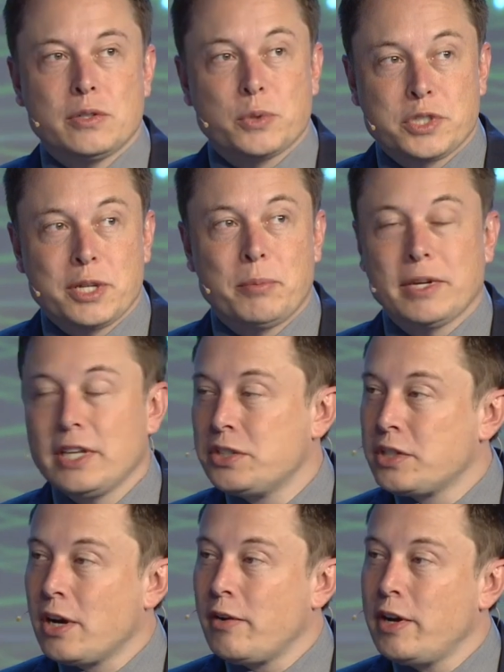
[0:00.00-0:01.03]
would
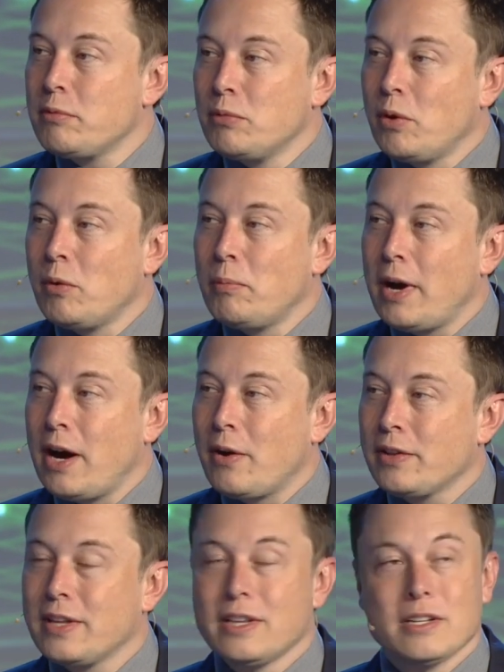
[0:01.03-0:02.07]
typically generate more
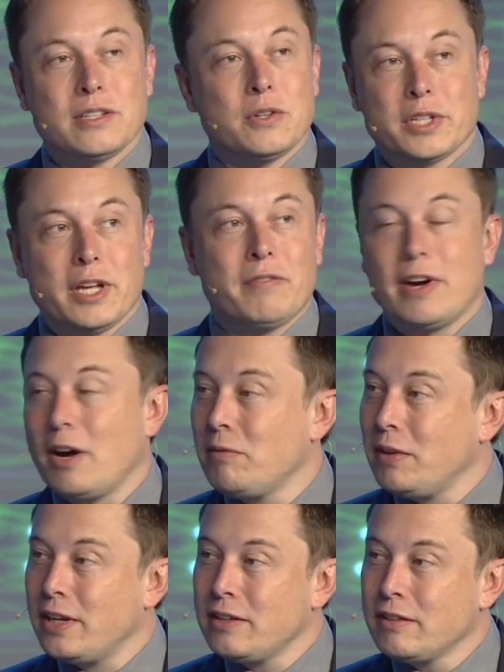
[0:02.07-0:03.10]
power than the nuclear power
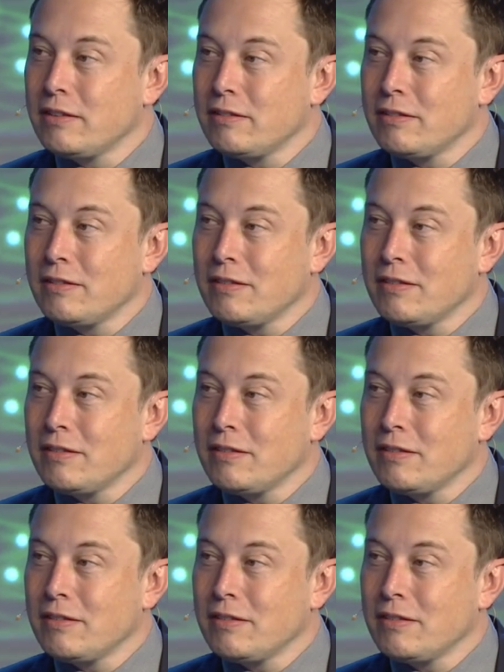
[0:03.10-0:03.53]
plant.